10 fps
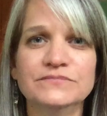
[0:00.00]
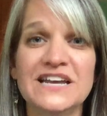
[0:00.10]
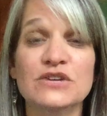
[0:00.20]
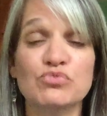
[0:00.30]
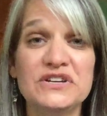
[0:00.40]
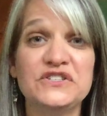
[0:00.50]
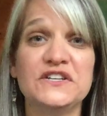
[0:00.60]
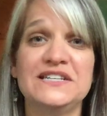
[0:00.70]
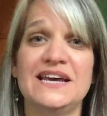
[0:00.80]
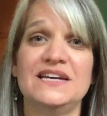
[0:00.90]
And in
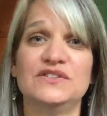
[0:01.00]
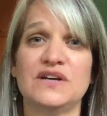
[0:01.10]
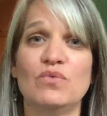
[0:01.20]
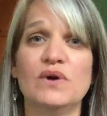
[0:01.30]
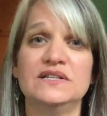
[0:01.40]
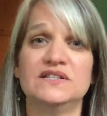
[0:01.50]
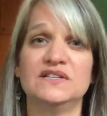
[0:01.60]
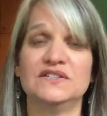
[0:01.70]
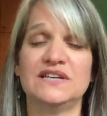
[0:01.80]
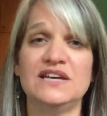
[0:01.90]
recent days, I want to
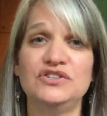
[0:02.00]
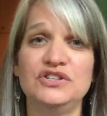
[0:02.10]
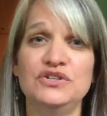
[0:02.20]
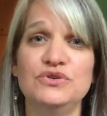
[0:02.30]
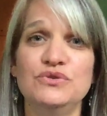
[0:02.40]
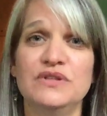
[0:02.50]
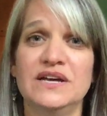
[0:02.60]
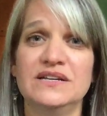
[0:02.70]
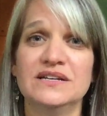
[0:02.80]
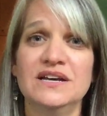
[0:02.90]
say to you
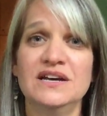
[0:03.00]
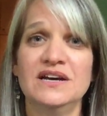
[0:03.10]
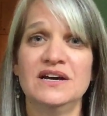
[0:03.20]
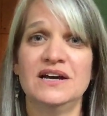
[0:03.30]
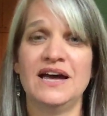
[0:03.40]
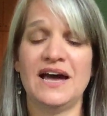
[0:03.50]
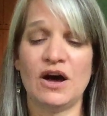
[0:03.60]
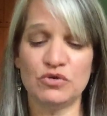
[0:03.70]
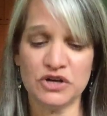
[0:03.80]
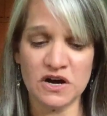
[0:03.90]
that
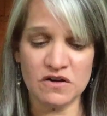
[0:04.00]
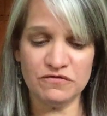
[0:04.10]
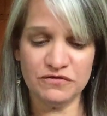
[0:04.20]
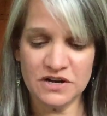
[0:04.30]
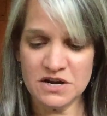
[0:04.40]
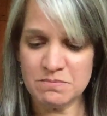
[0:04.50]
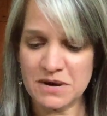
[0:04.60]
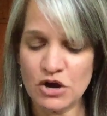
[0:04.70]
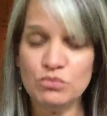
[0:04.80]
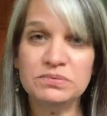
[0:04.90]
out of
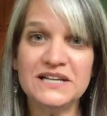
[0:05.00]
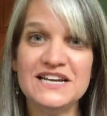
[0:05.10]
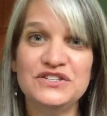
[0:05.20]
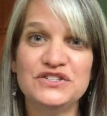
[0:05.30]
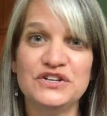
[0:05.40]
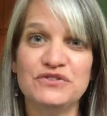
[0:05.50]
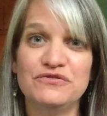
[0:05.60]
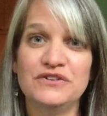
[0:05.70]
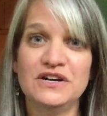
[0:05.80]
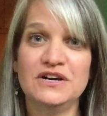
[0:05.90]
my own place
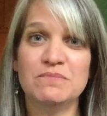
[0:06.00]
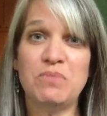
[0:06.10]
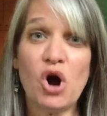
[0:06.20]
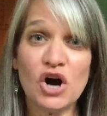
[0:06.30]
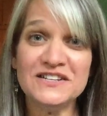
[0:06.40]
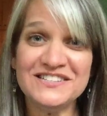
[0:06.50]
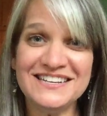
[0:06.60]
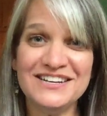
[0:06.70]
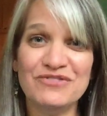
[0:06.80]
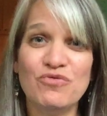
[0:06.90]
of
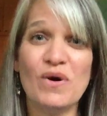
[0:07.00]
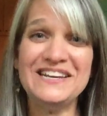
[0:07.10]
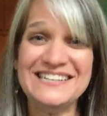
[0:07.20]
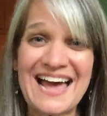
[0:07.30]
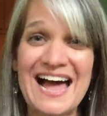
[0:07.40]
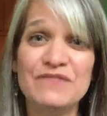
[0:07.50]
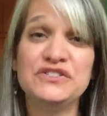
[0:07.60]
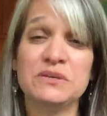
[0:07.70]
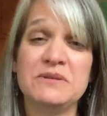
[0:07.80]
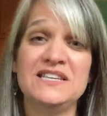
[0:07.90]
pausing, of wanting to have
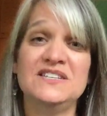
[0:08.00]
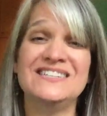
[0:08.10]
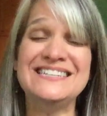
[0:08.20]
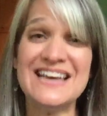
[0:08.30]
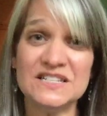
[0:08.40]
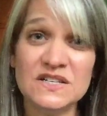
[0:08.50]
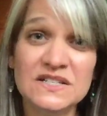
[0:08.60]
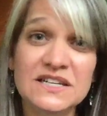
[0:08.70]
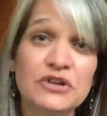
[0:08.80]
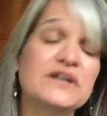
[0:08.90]
some of these
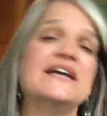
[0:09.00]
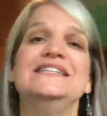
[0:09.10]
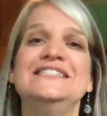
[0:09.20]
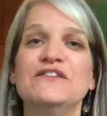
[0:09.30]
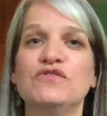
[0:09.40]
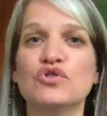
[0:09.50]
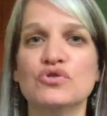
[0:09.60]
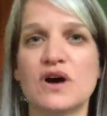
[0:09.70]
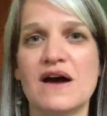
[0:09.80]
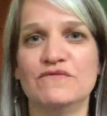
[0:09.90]
necessary and difficult
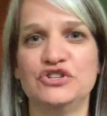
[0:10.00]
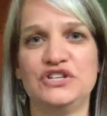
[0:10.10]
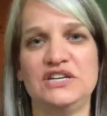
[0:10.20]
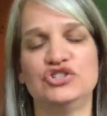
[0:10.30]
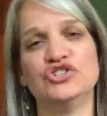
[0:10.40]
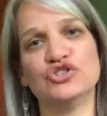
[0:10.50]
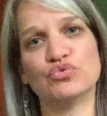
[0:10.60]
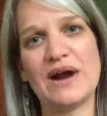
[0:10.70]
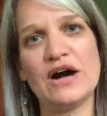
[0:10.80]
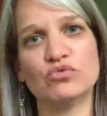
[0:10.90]
conversations
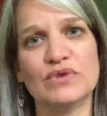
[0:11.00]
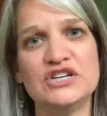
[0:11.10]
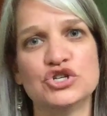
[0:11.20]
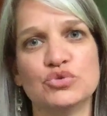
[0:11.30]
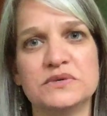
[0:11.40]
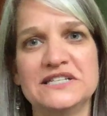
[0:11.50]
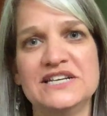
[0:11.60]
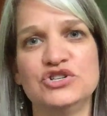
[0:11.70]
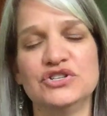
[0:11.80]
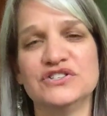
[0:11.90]
around racial
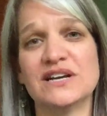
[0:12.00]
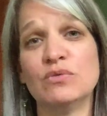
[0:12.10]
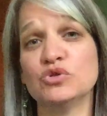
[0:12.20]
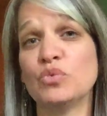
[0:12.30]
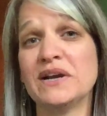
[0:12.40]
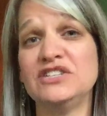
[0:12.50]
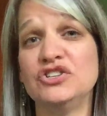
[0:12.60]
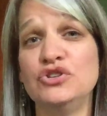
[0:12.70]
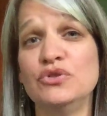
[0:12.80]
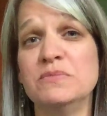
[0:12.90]
relations, that I was wanting to
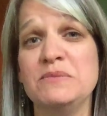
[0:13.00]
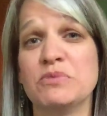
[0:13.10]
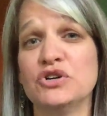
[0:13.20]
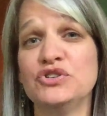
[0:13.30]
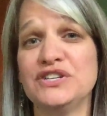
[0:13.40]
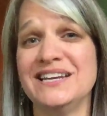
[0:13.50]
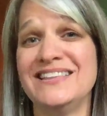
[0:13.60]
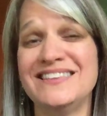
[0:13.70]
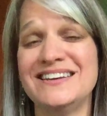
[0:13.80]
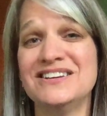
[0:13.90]
do them in person.
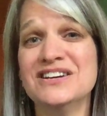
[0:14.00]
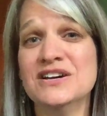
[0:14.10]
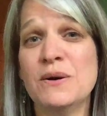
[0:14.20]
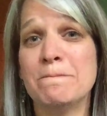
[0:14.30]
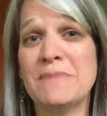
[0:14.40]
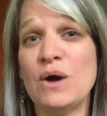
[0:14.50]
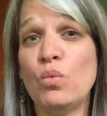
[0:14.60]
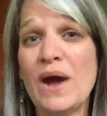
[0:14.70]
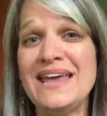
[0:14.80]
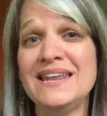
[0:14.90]
And then my
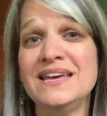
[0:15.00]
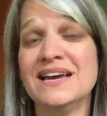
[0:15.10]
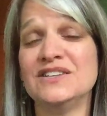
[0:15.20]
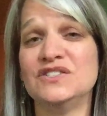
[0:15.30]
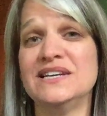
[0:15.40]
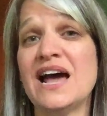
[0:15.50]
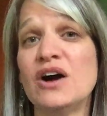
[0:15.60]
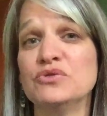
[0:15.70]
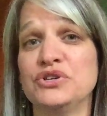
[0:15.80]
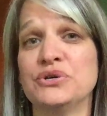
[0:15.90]
waiting has
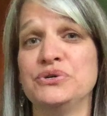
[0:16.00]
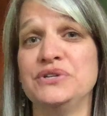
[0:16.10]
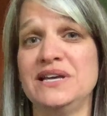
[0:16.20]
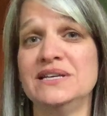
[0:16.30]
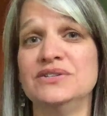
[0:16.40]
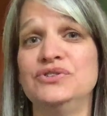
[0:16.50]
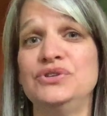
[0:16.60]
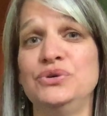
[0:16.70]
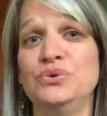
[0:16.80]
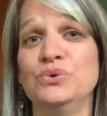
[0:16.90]
now turned
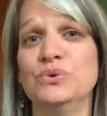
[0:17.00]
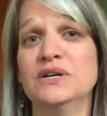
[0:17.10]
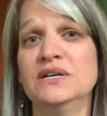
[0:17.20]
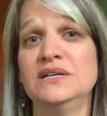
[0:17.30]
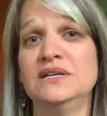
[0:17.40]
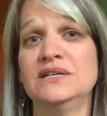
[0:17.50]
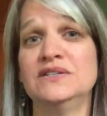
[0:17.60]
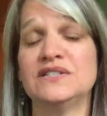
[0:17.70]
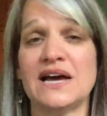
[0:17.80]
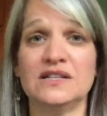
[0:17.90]
into
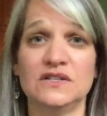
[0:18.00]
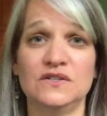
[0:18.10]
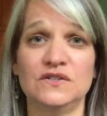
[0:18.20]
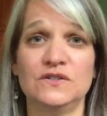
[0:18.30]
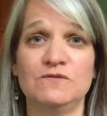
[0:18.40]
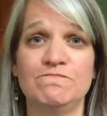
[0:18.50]
silence.